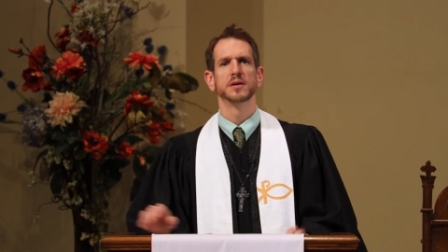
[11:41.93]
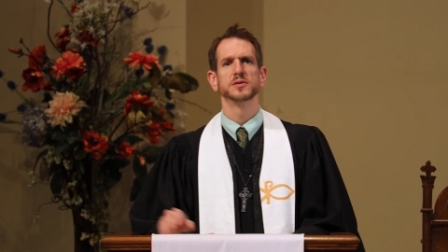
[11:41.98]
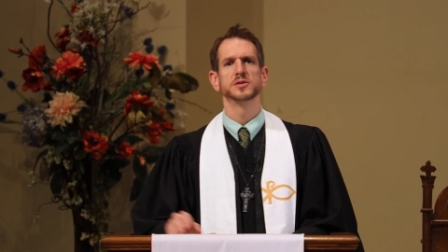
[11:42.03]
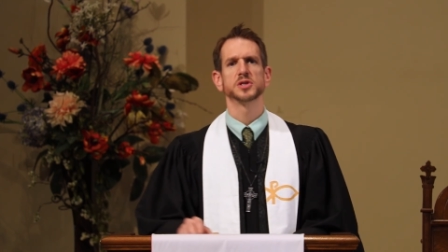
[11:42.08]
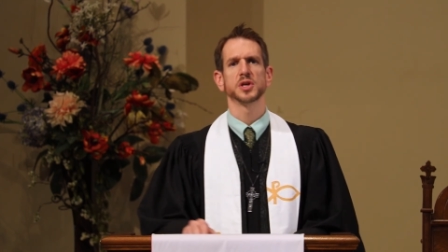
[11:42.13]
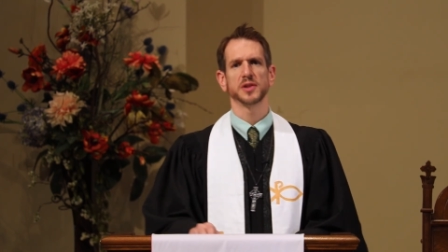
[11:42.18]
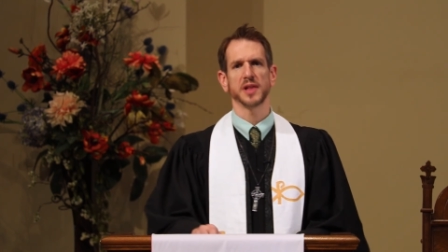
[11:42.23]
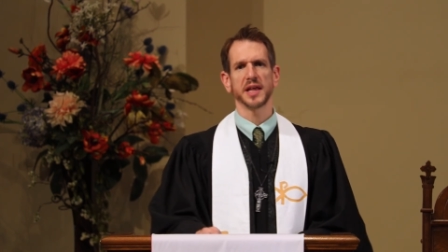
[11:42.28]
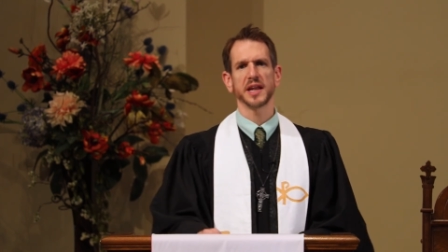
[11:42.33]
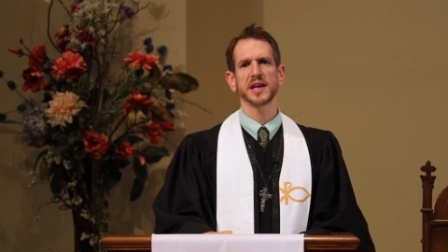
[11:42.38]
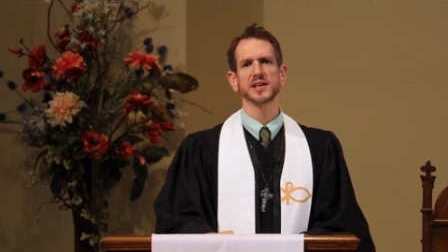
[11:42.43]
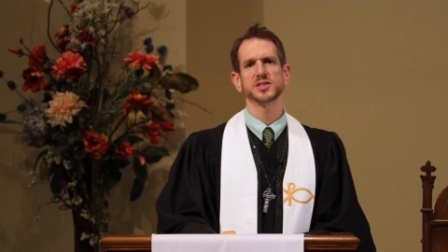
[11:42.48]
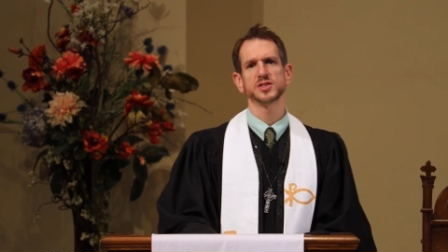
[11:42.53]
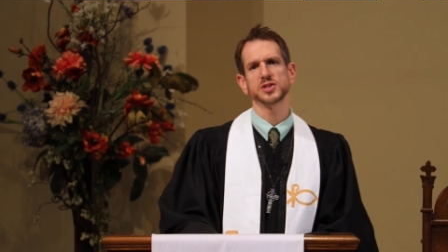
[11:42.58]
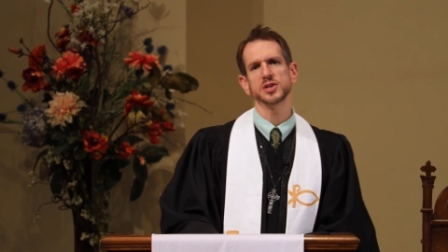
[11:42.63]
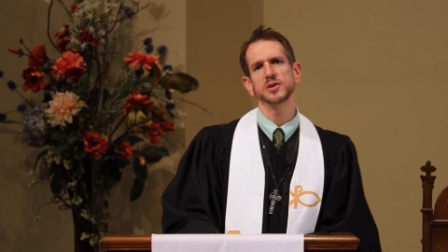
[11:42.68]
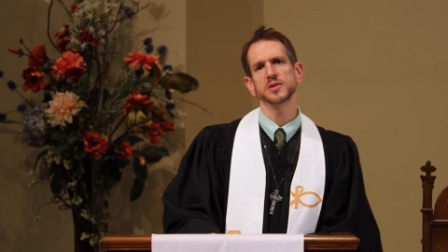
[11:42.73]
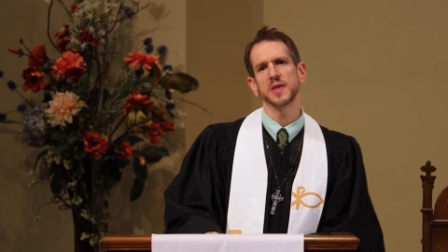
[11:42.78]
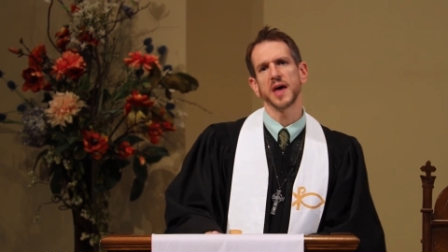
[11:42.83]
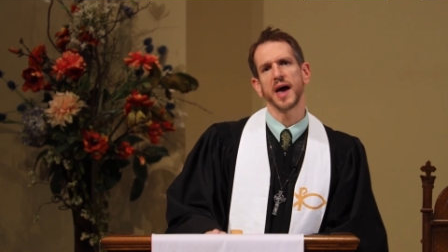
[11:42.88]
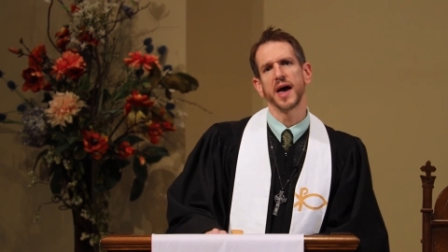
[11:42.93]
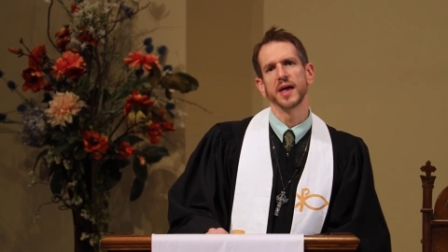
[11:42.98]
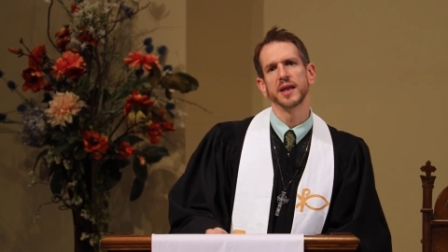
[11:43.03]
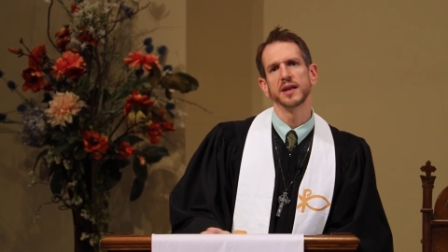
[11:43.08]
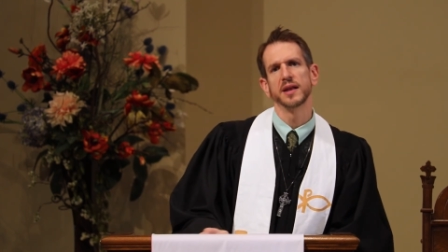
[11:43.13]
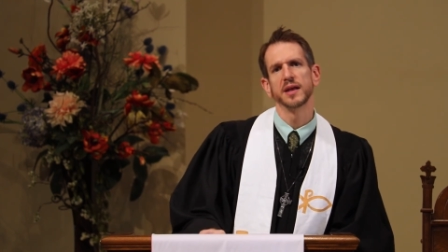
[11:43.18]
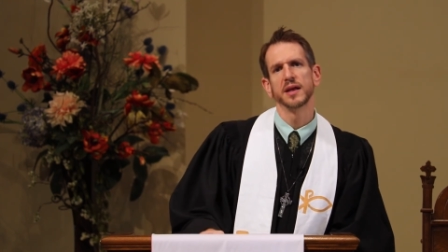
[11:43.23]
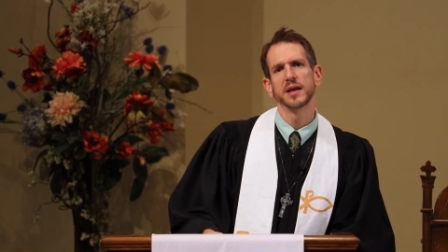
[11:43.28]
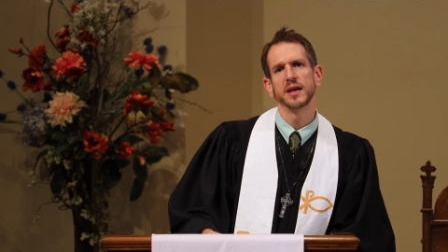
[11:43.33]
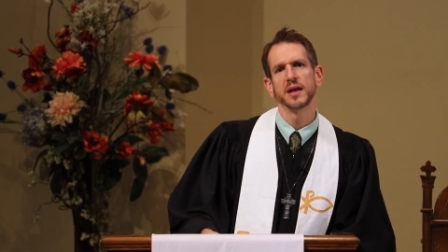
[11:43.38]
So let us do that.
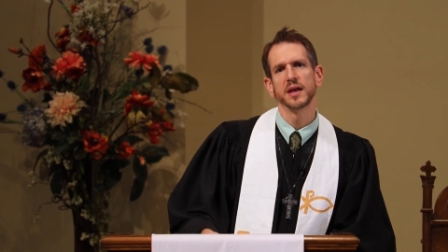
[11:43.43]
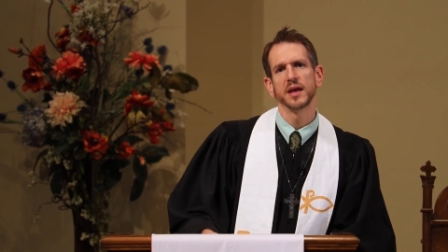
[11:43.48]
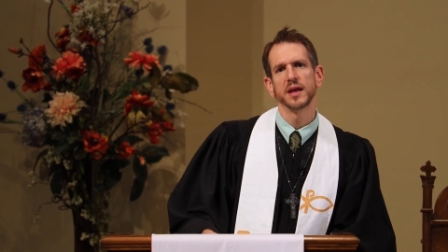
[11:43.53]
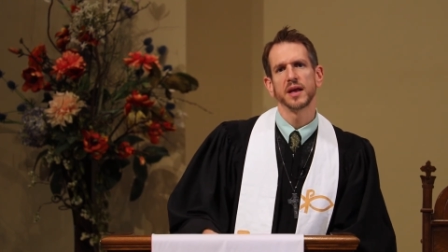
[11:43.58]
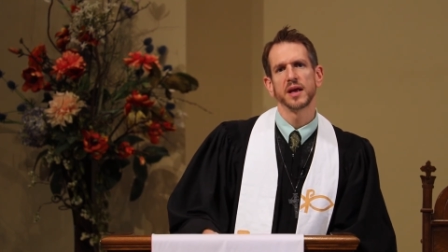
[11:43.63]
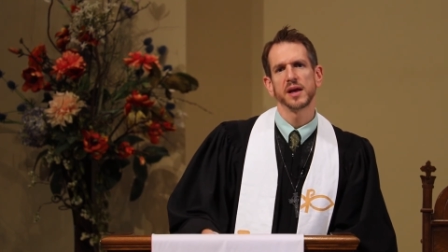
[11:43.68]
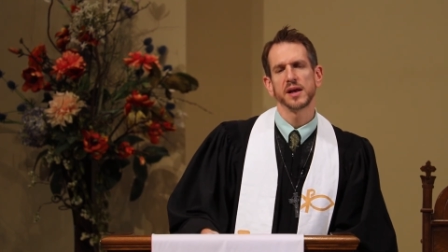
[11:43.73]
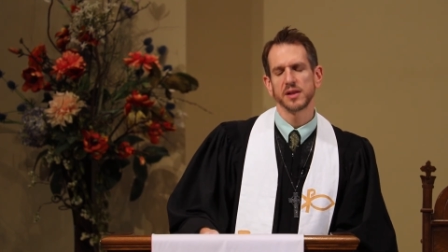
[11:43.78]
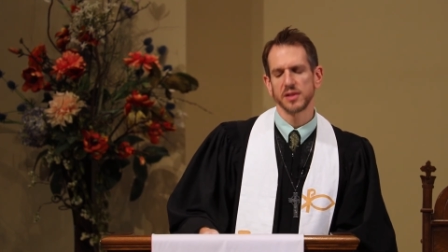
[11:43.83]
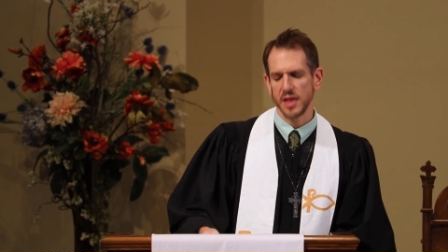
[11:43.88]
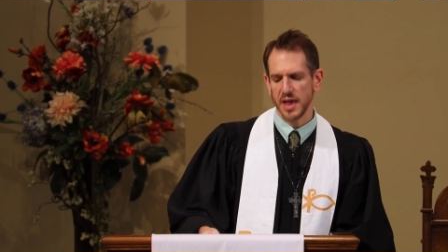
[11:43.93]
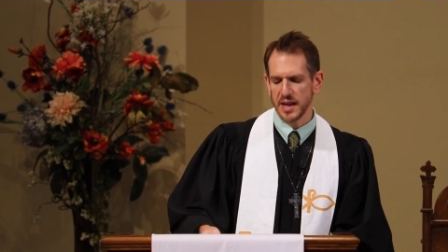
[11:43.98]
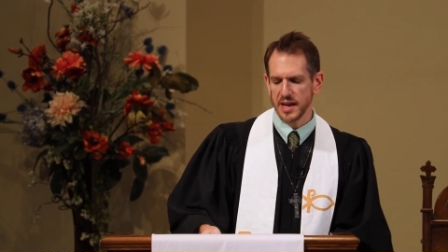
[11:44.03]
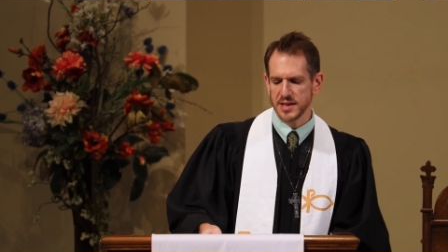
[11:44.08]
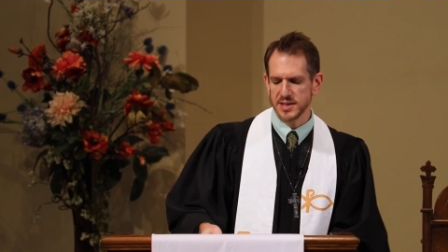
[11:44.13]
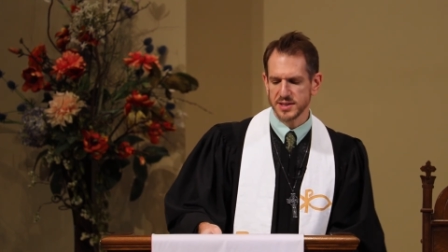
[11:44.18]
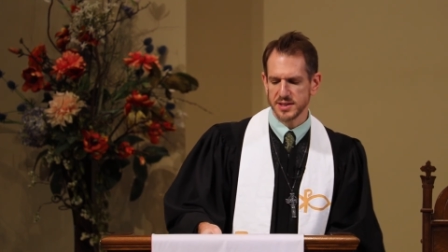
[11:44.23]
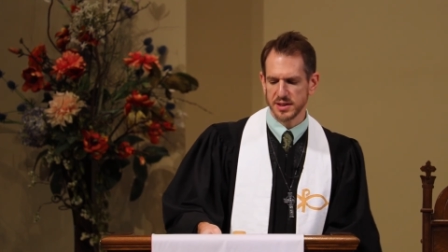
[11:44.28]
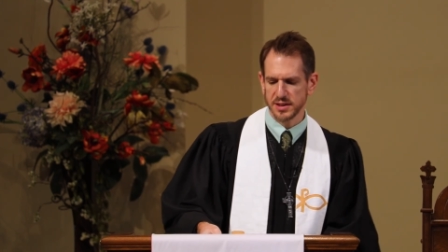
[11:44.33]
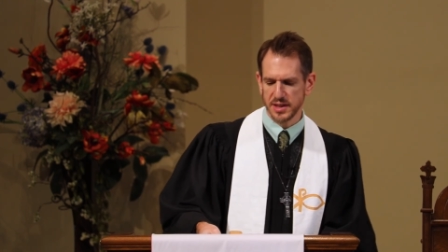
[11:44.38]
Let us